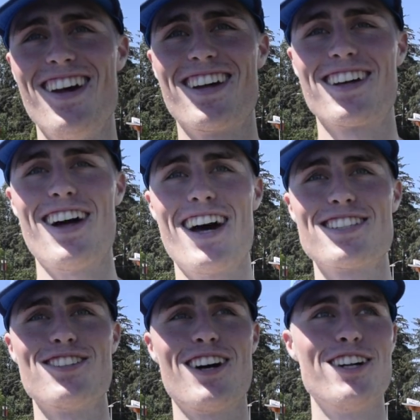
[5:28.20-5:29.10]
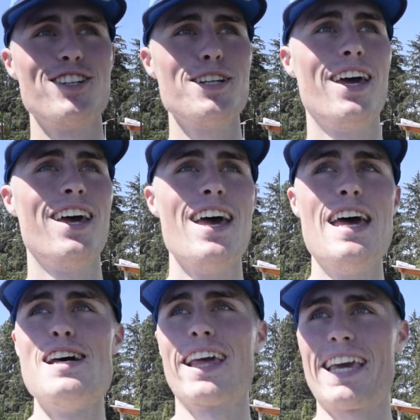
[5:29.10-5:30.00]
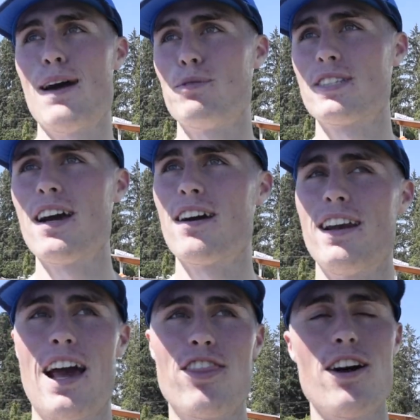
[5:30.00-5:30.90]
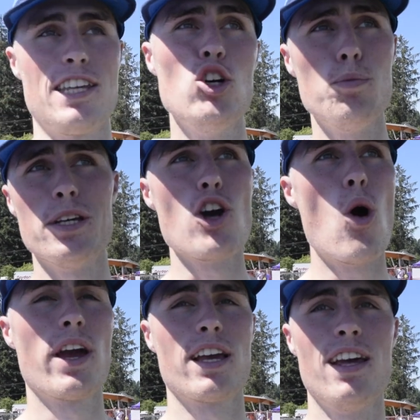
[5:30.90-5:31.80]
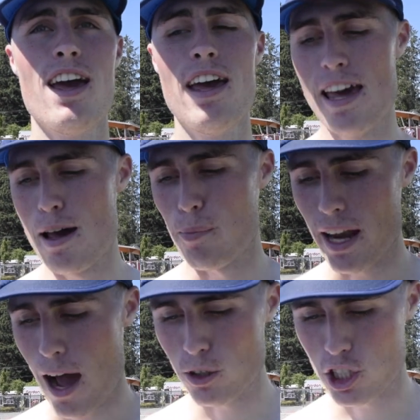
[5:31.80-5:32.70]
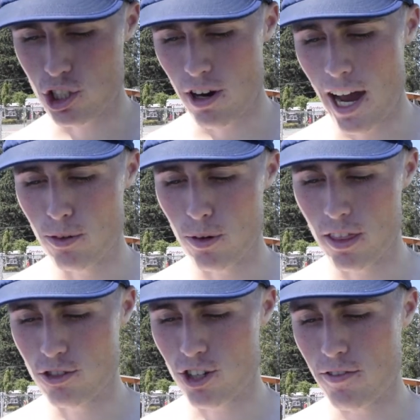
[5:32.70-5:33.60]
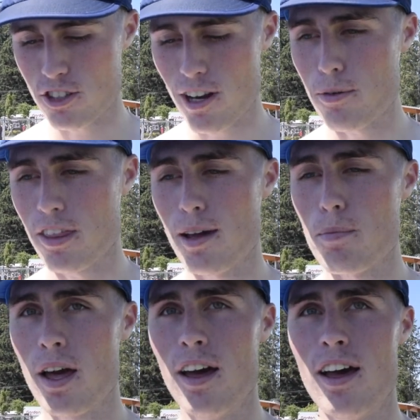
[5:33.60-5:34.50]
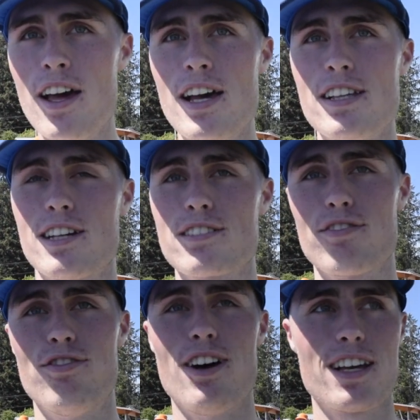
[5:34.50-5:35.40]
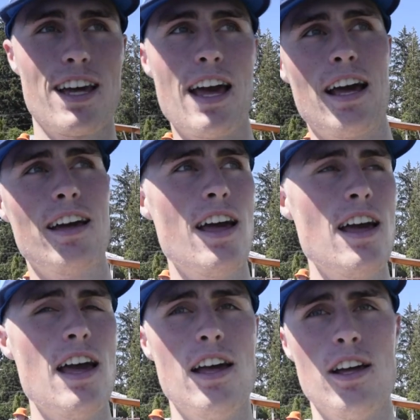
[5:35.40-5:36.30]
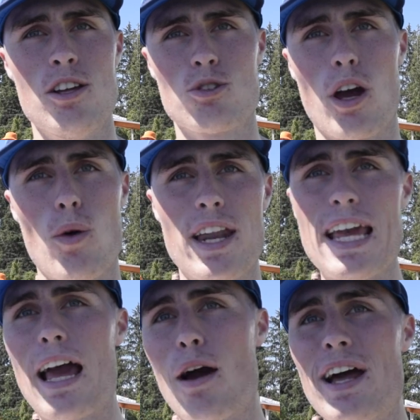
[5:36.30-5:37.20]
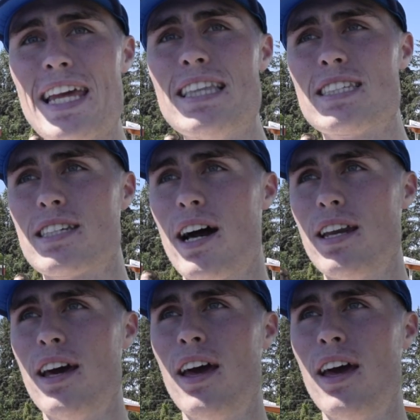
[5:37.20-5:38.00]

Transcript: like last 100. And Cam was there, and I thought he would be going, but I was stride with stride for stride with him. So I was like, so you couldn't swing out. Swing so I went, I went inside,